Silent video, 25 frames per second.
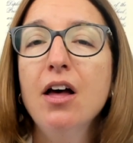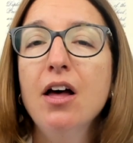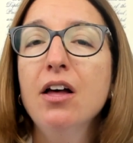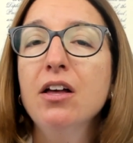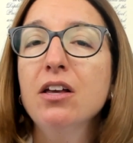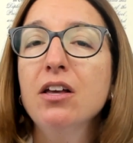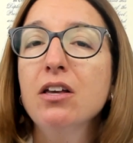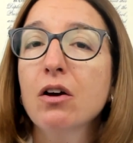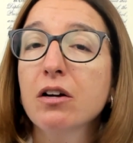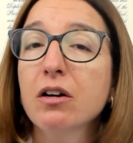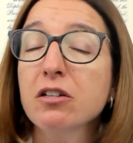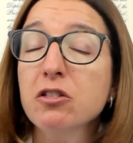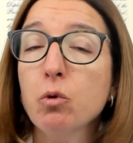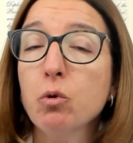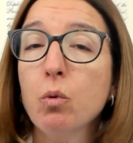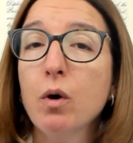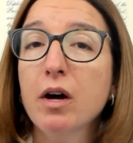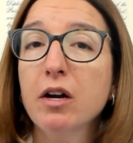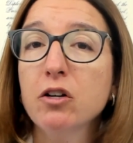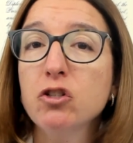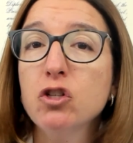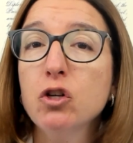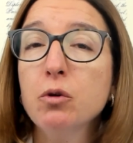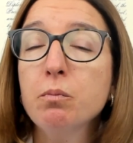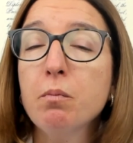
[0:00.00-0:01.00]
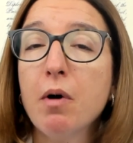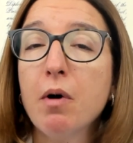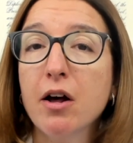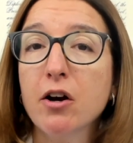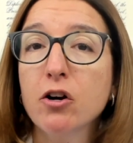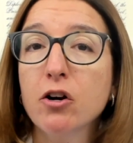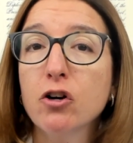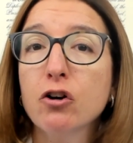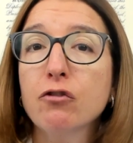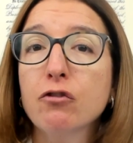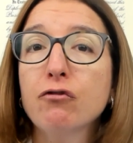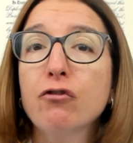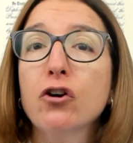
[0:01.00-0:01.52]
You also want to
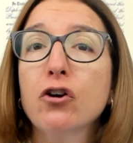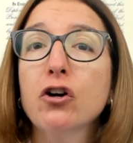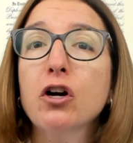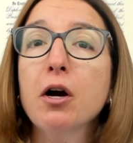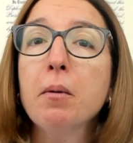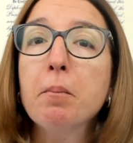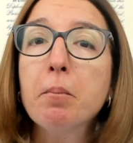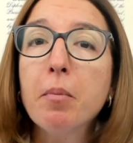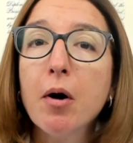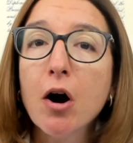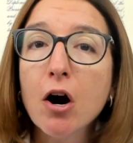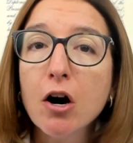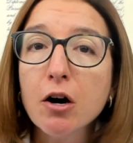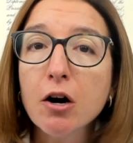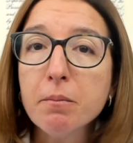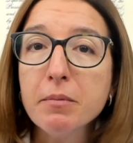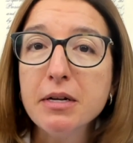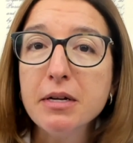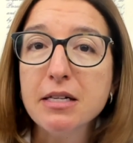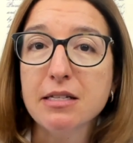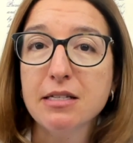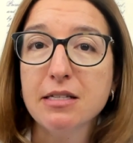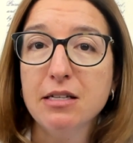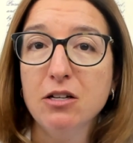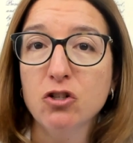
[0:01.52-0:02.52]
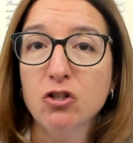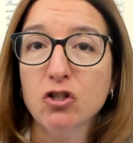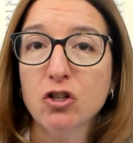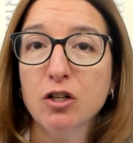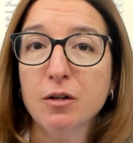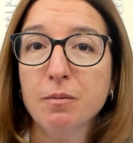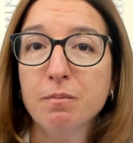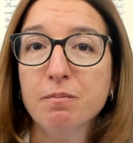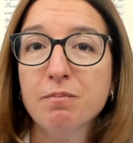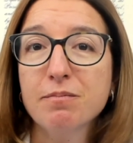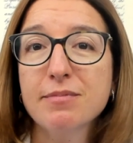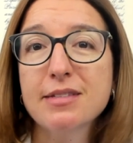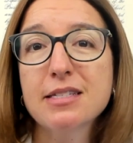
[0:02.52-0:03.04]
monitor for compartment
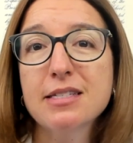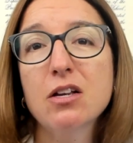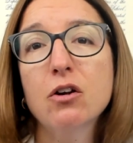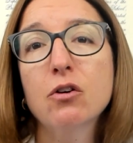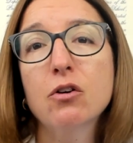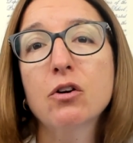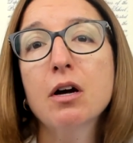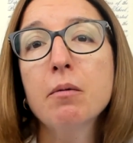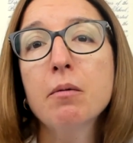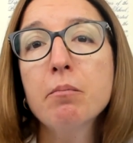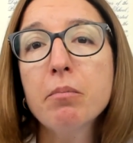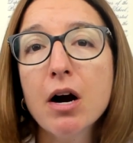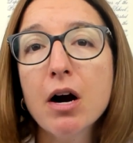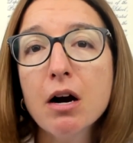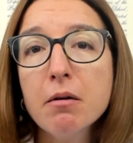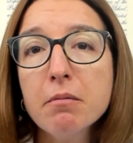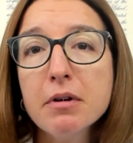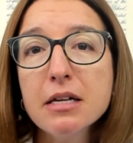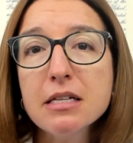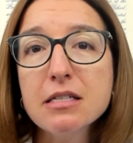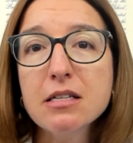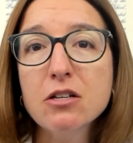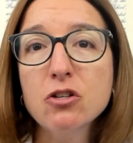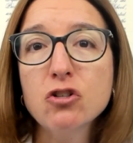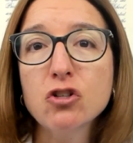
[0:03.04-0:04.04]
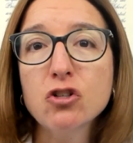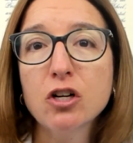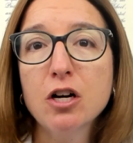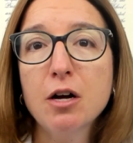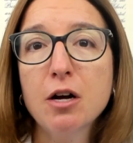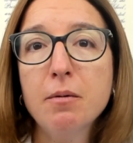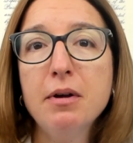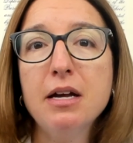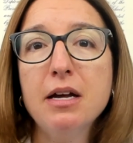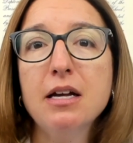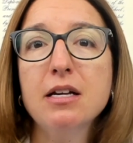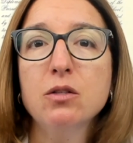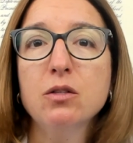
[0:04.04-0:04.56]
syndrome. So compartment
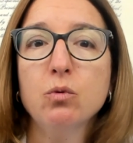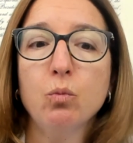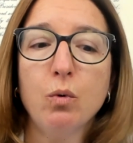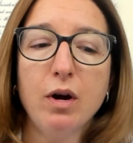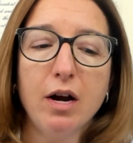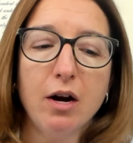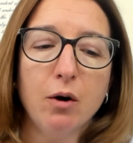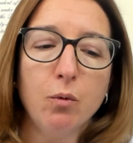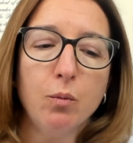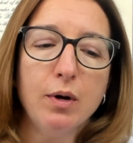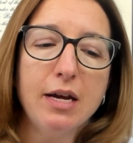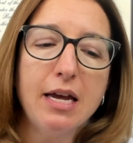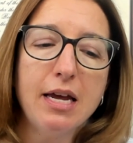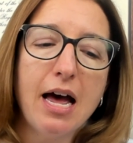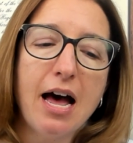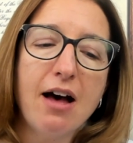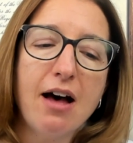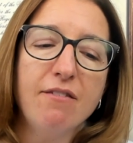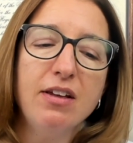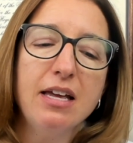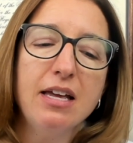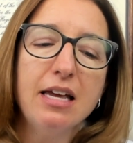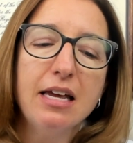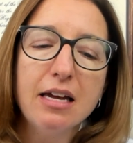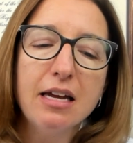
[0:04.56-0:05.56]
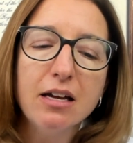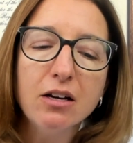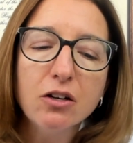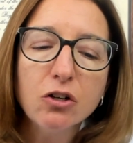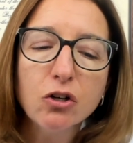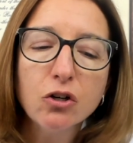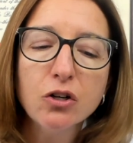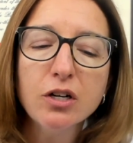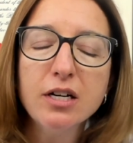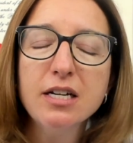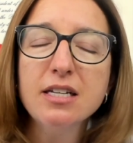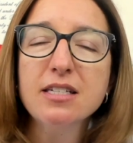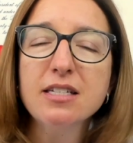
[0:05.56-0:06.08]
syndrome is where we have
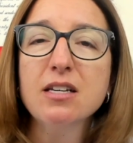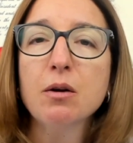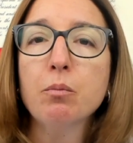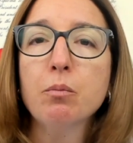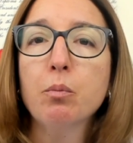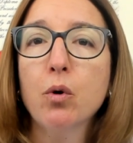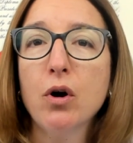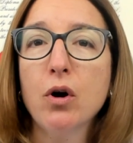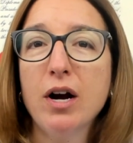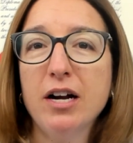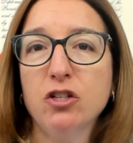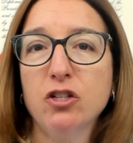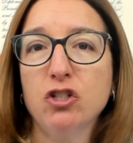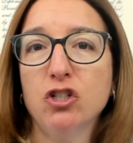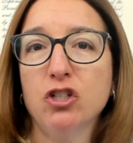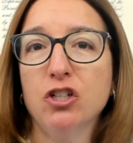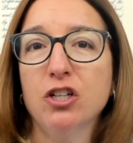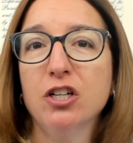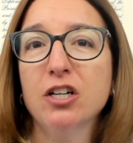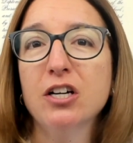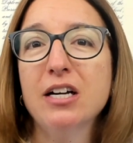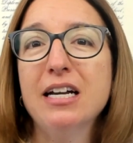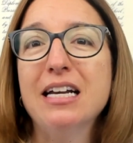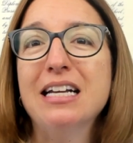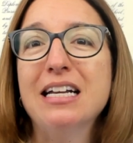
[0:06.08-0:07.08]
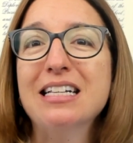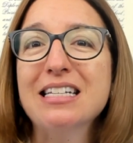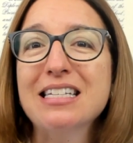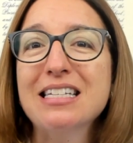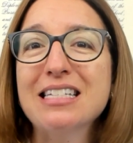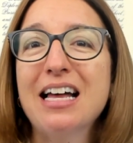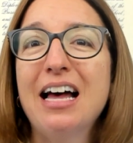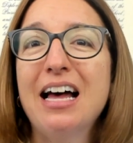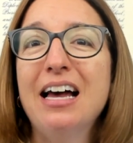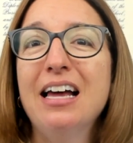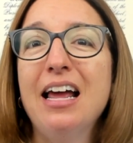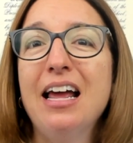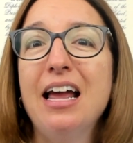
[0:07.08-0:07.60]
increased pressure
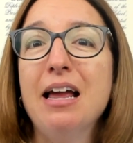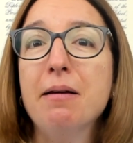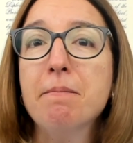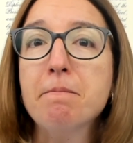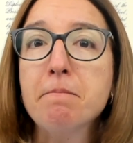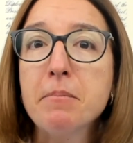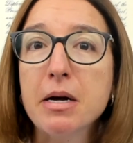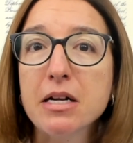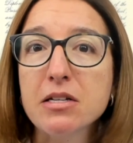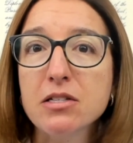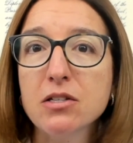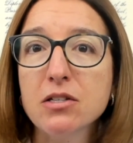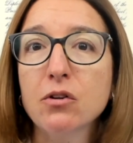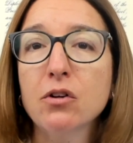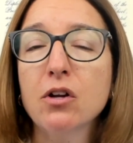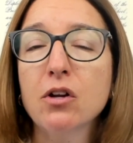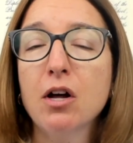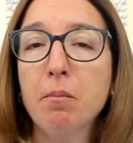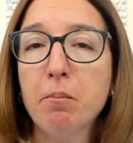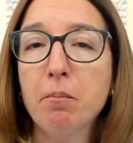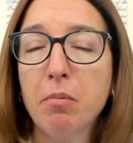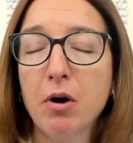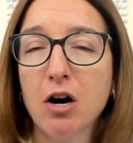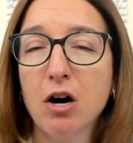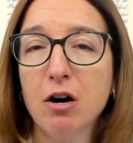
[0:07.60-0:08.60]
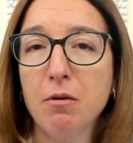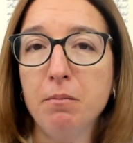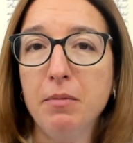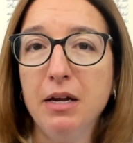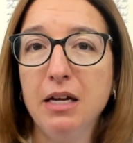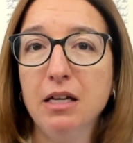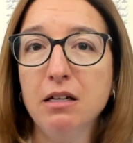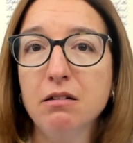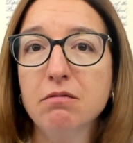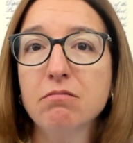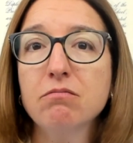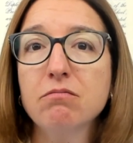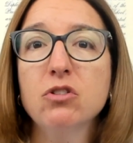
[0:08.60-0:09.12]
inside a muscle
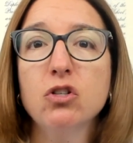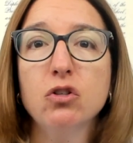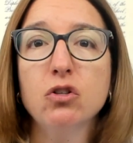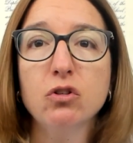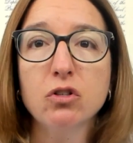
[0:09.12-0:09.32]
compartment due to